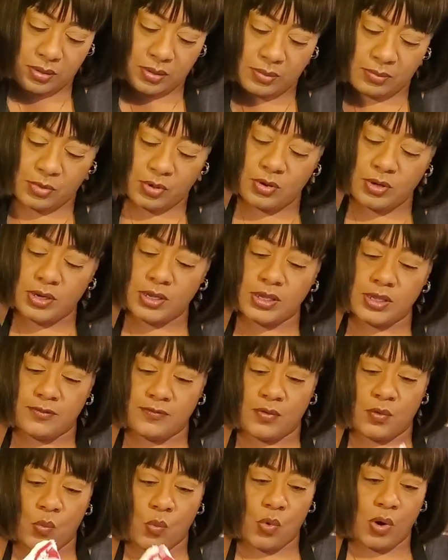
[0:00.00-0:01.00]
I'm going to give
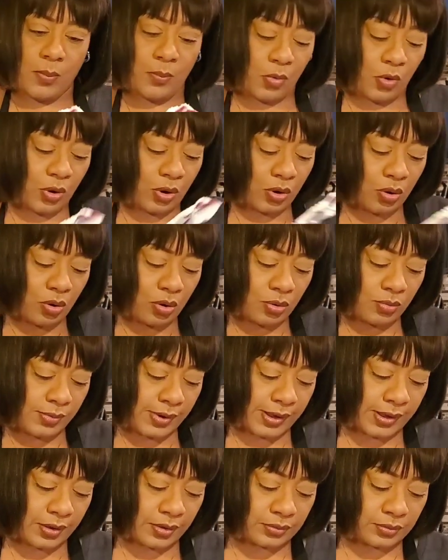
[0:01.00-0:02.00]
it one more go
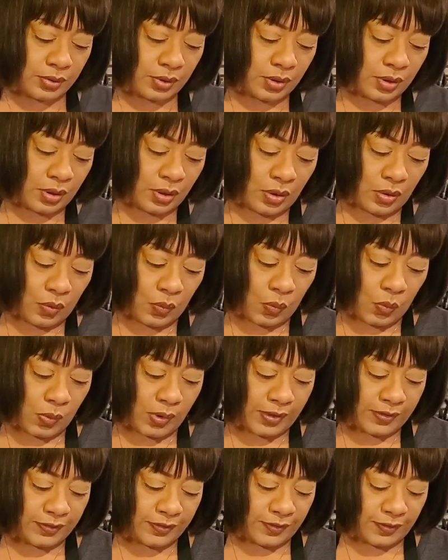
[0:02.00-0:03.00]
around
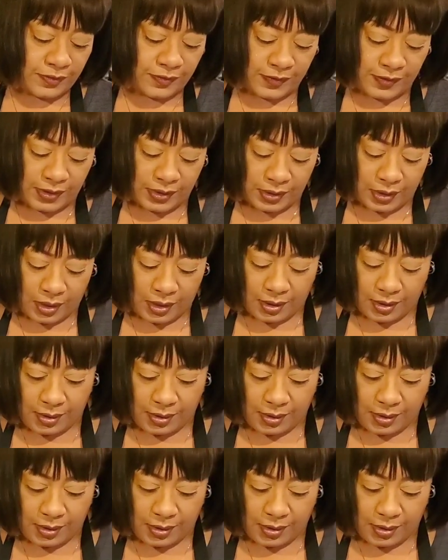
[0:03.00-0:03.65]
with the